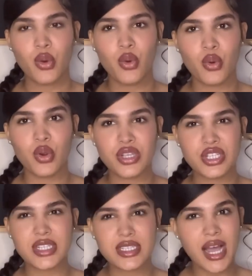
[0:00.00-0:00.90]
or
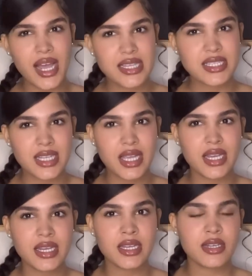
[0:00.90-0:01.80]
just
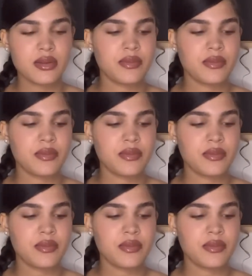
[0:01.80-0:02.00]
isolated